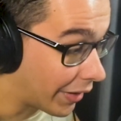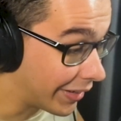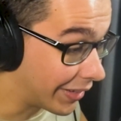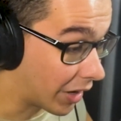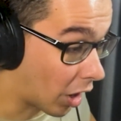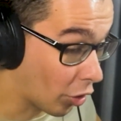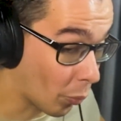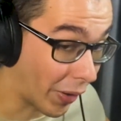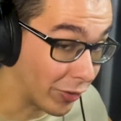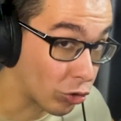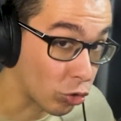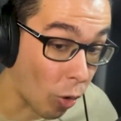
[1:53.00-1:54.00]
an
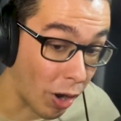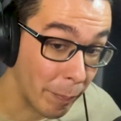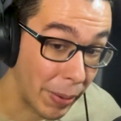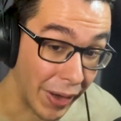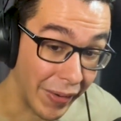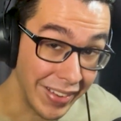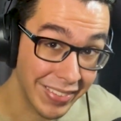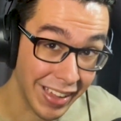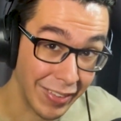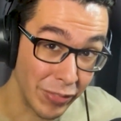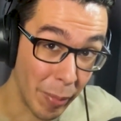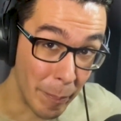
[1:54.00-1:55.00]
otherwise strong pair
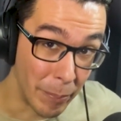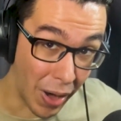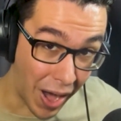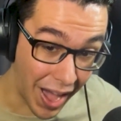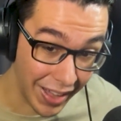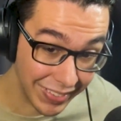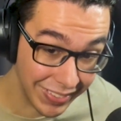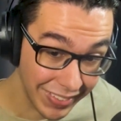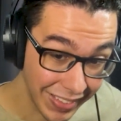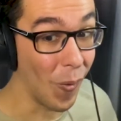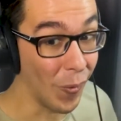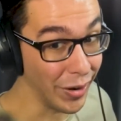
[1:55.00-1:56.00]
inside the
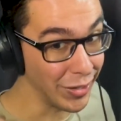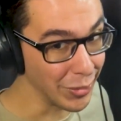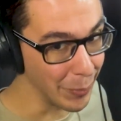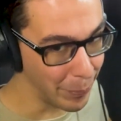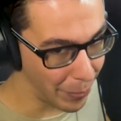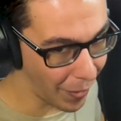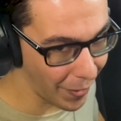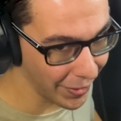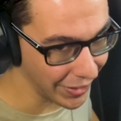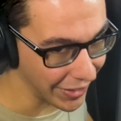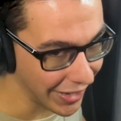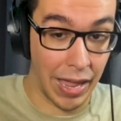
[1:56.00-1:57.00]
box or in your party.